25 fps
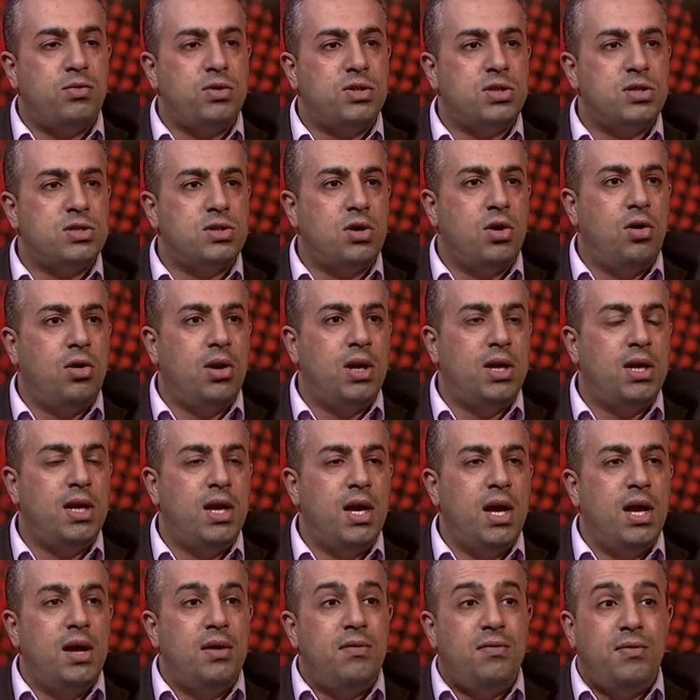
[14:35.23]
which is only
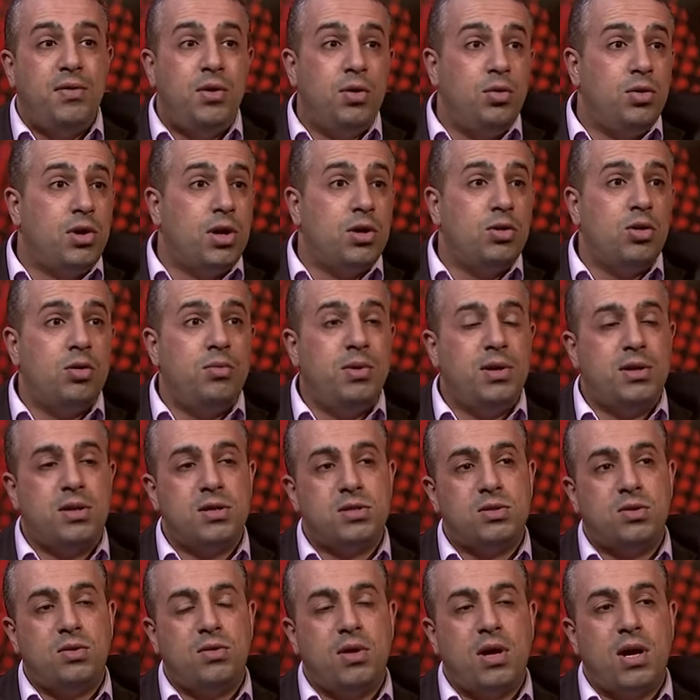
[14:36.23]
a few
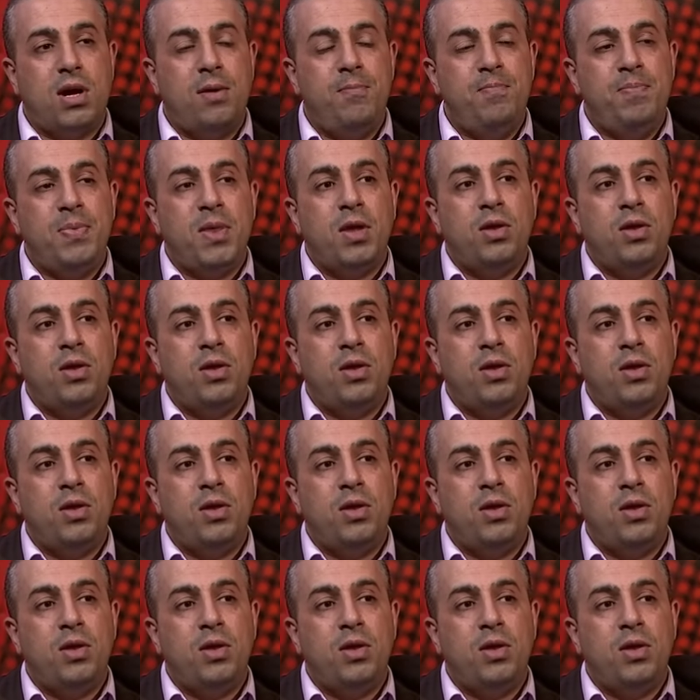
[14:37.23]
kilometers to the